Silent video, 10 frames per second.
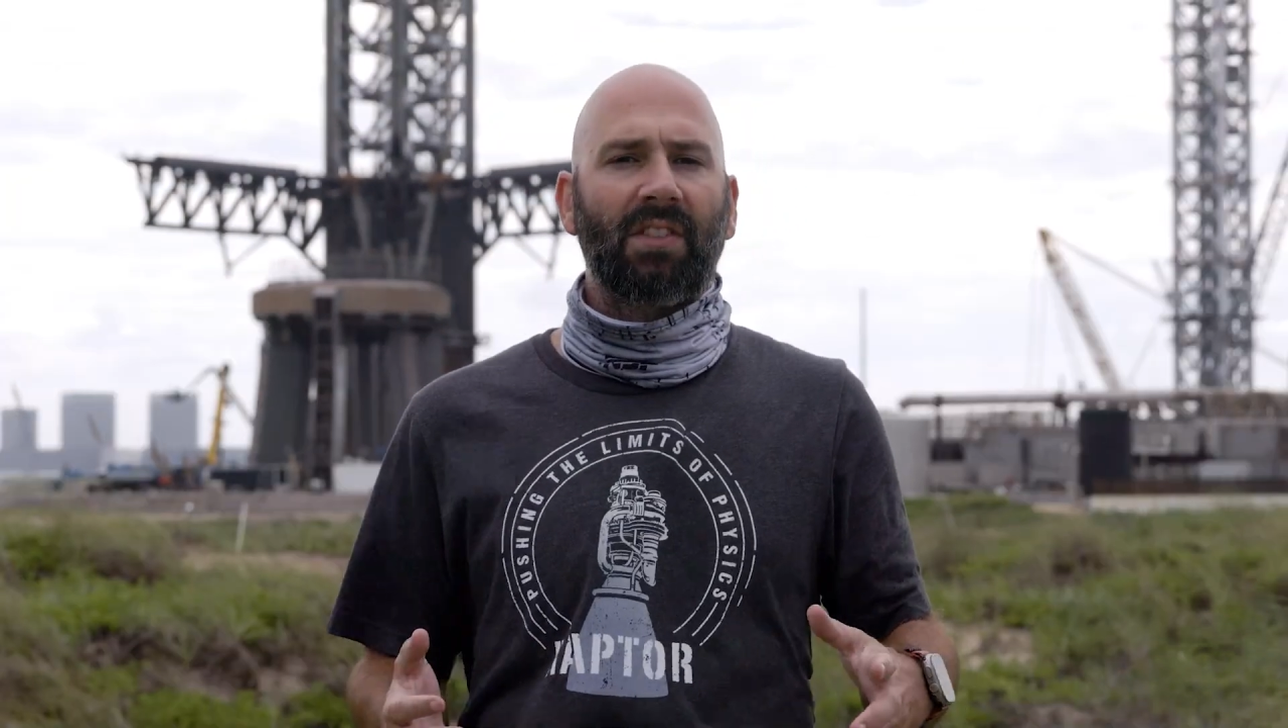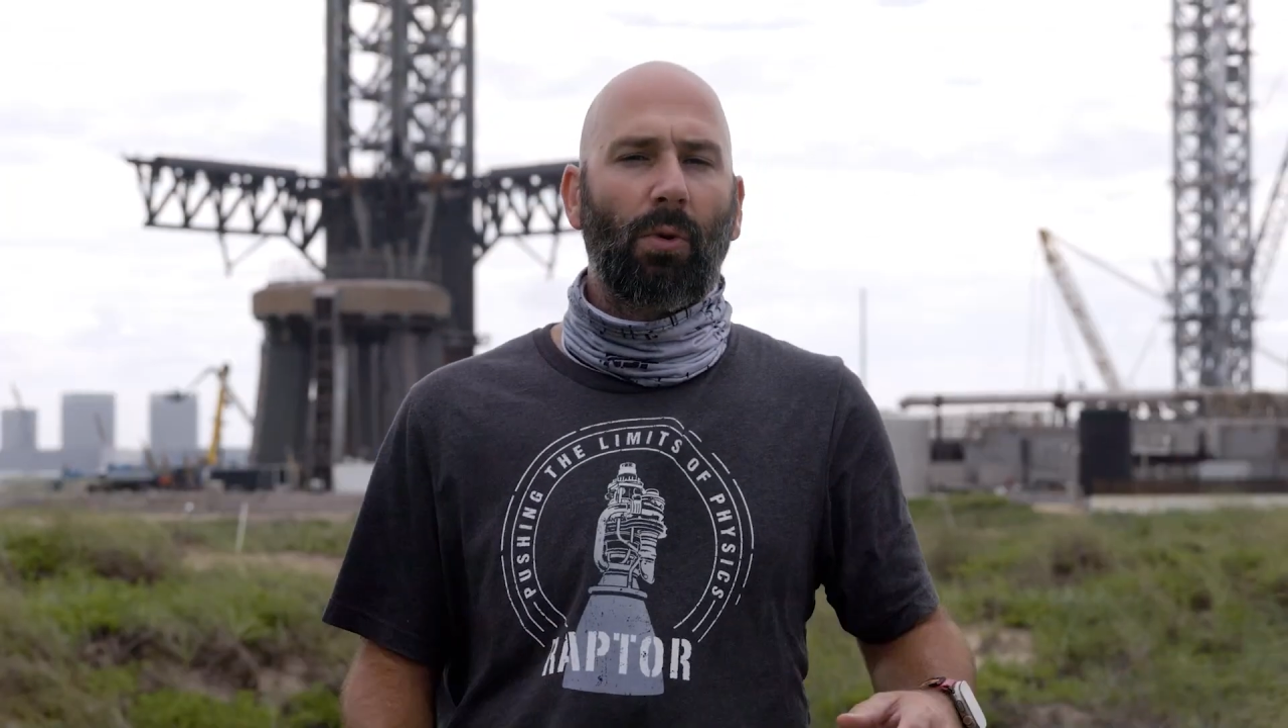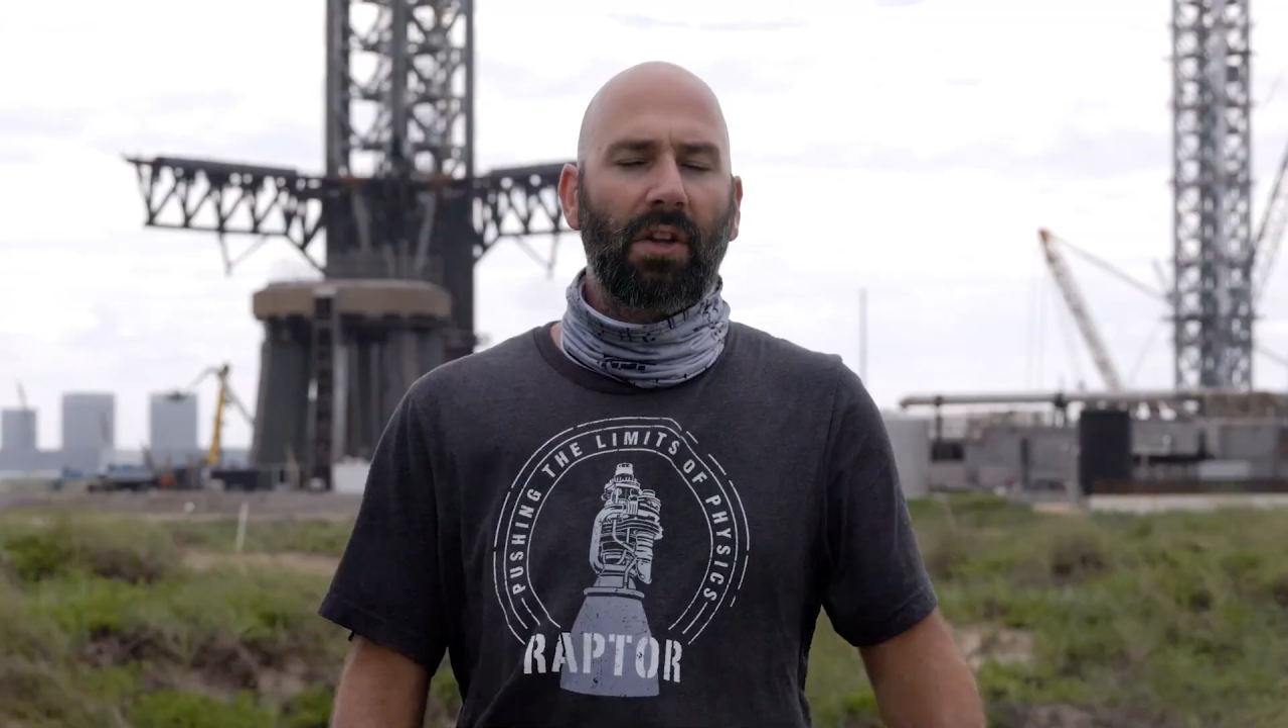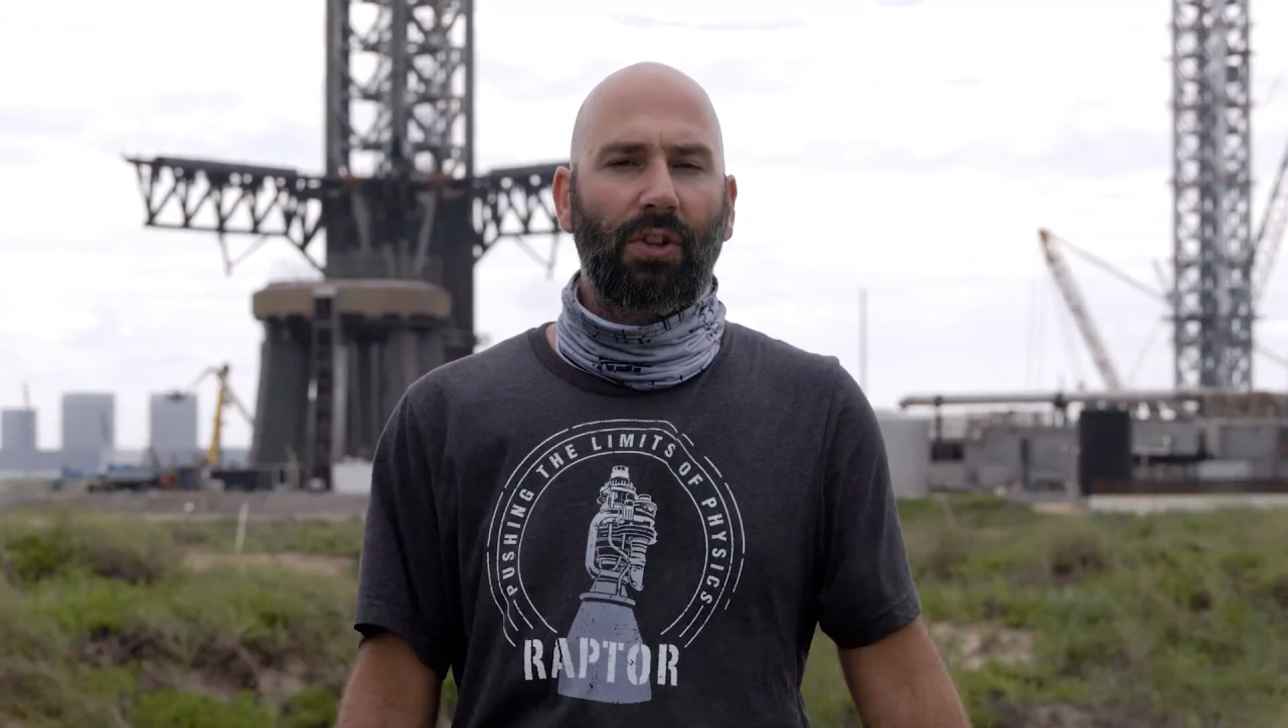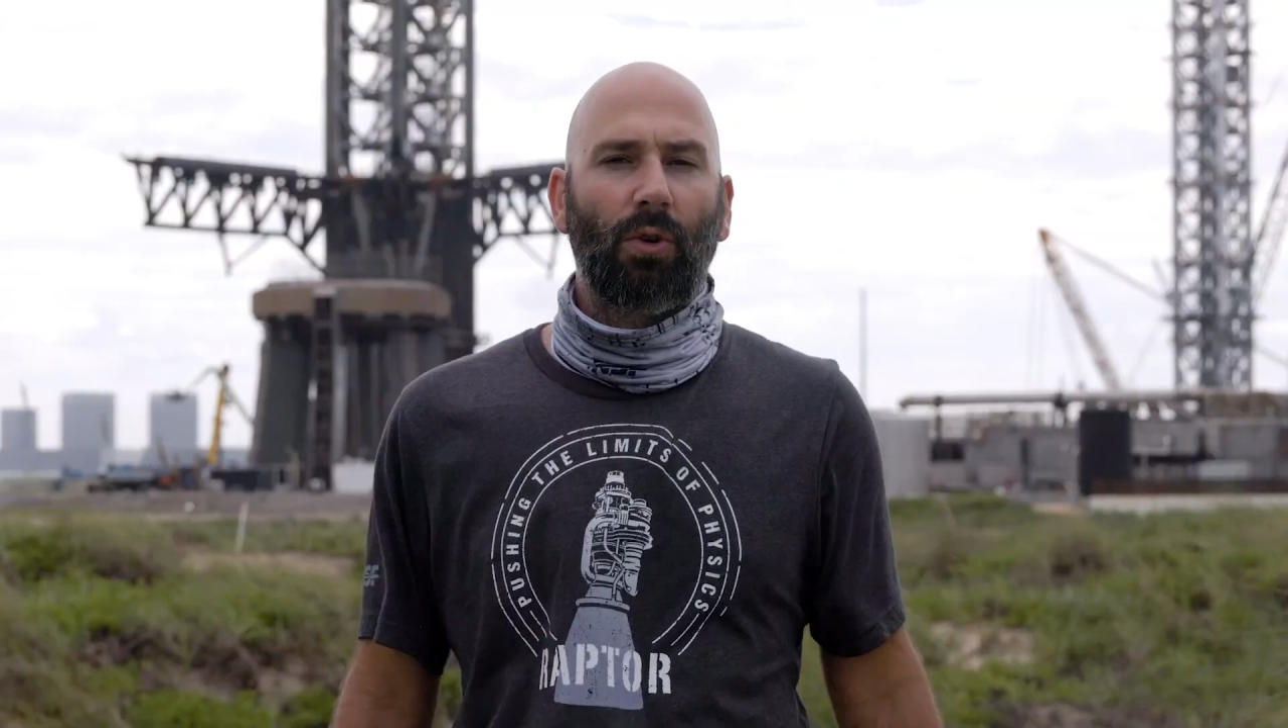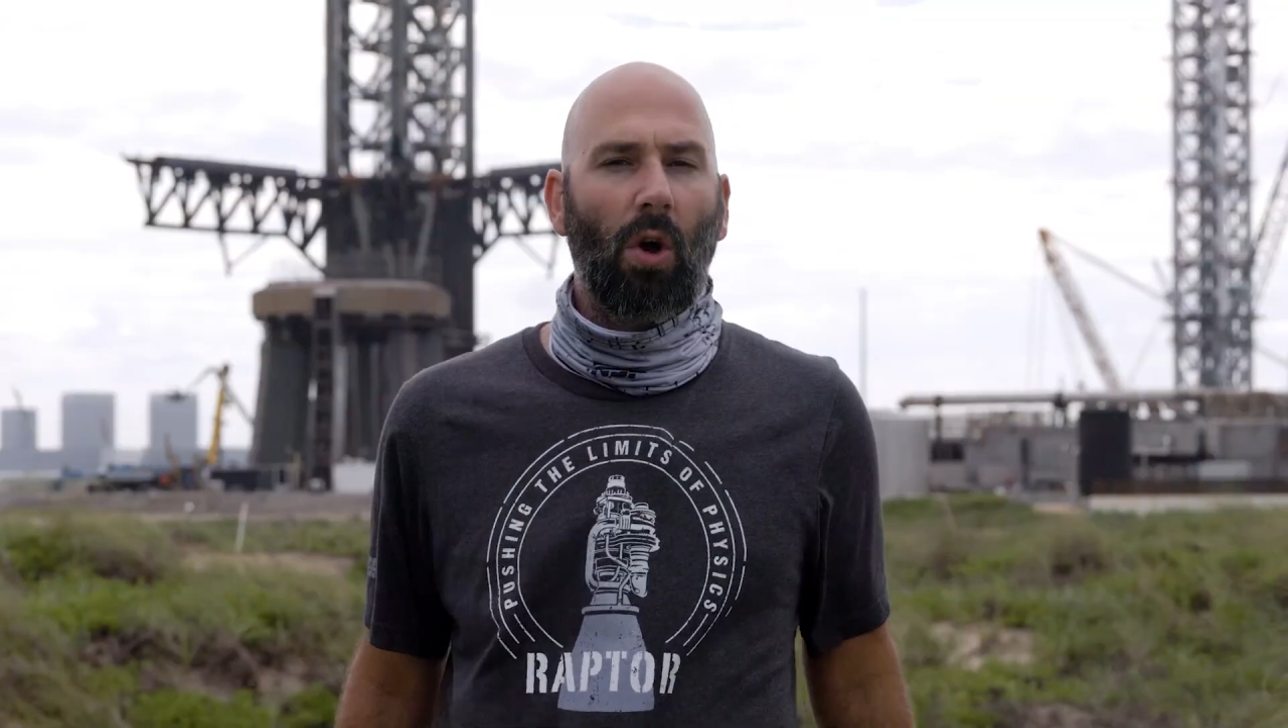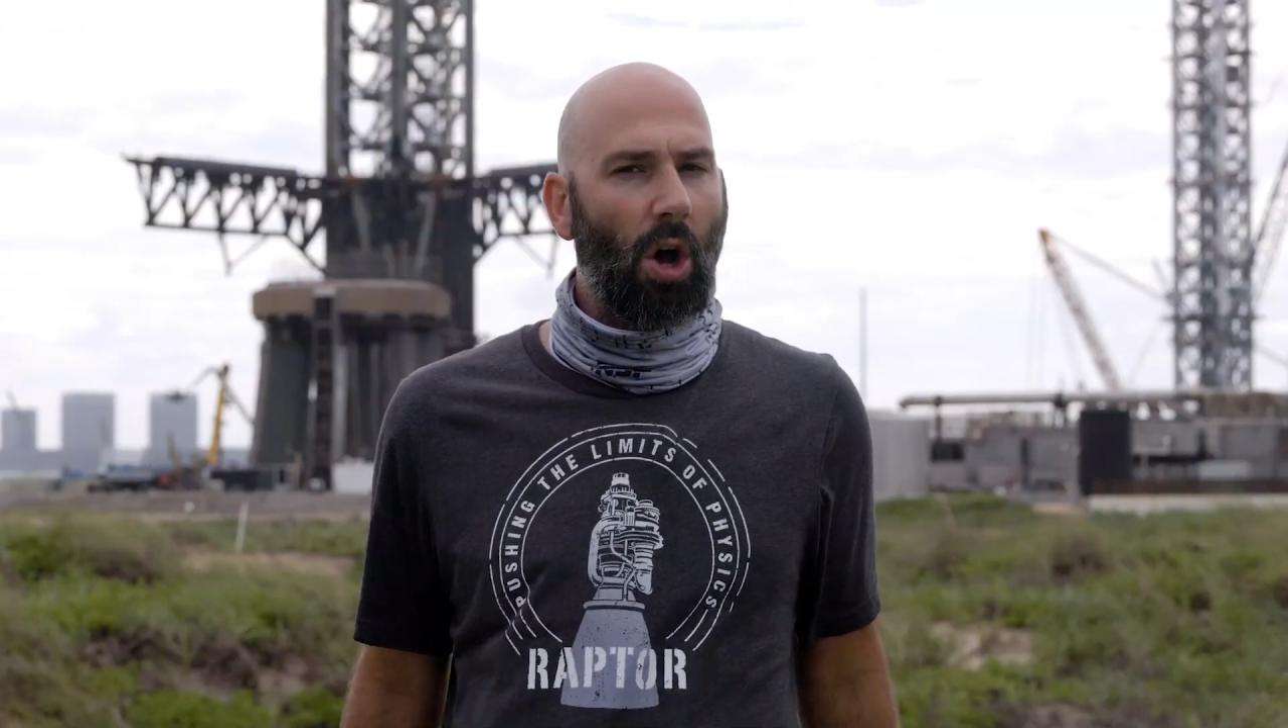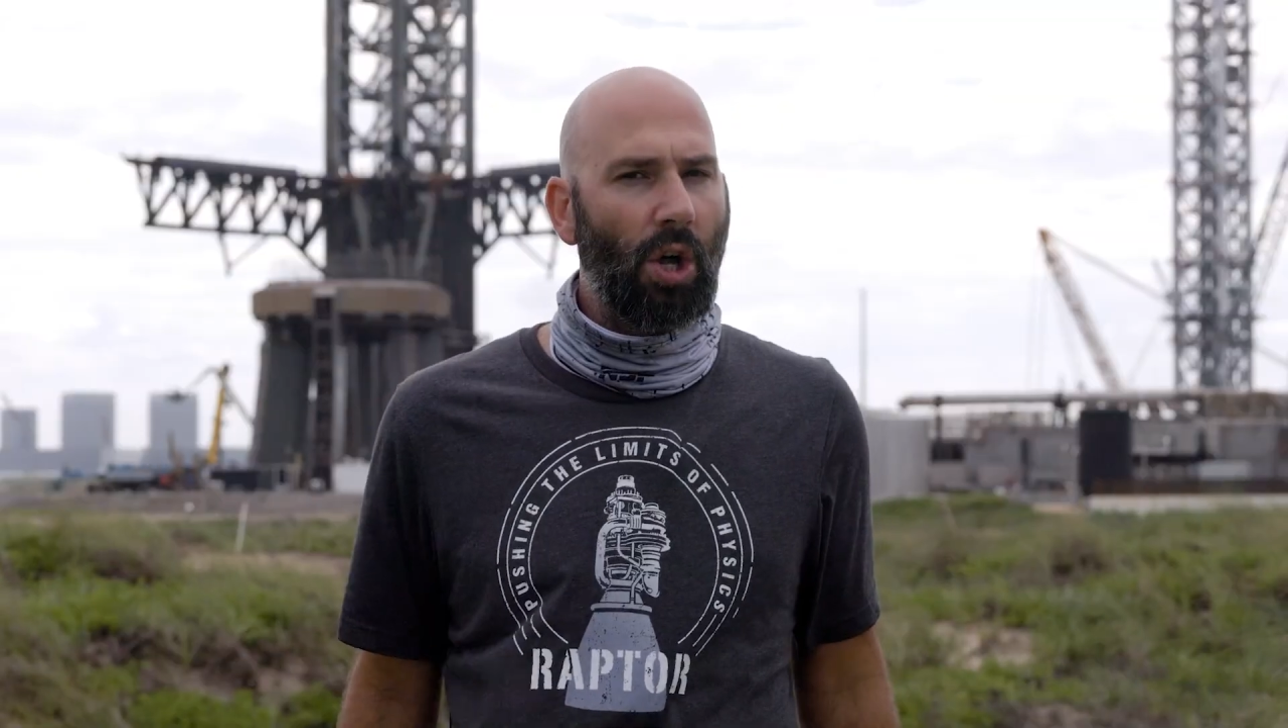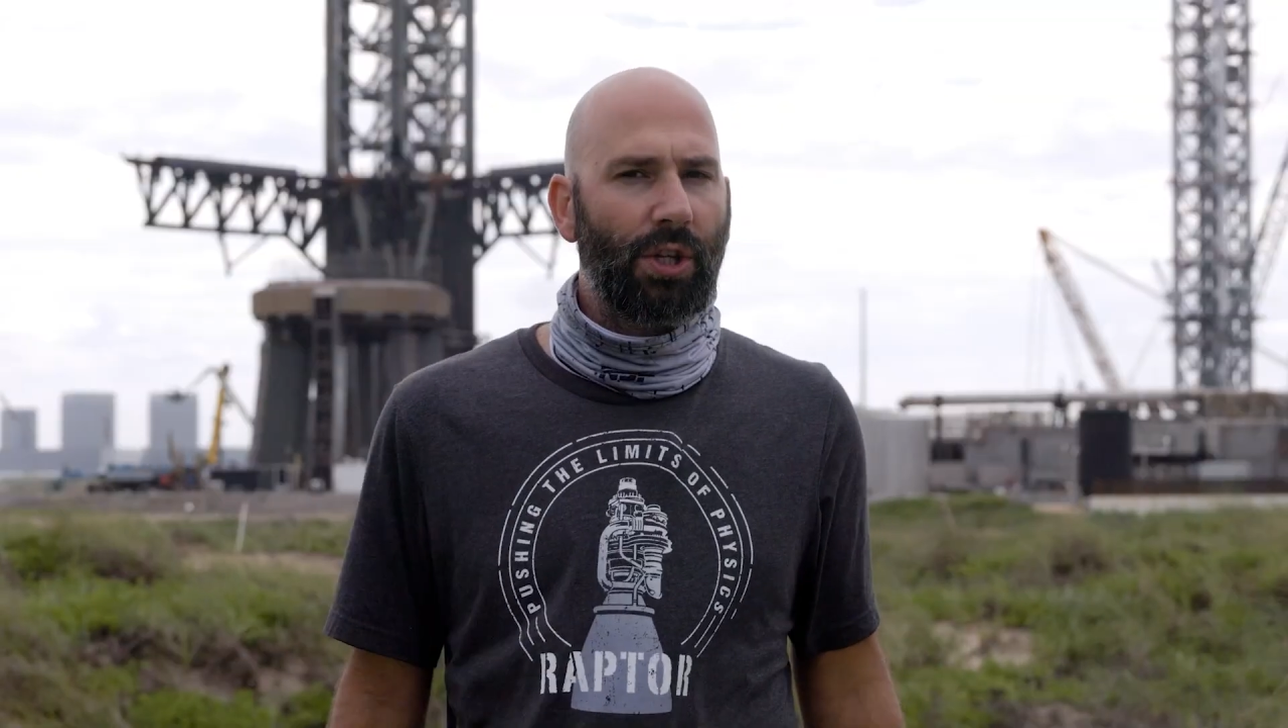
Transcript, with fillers: going through all the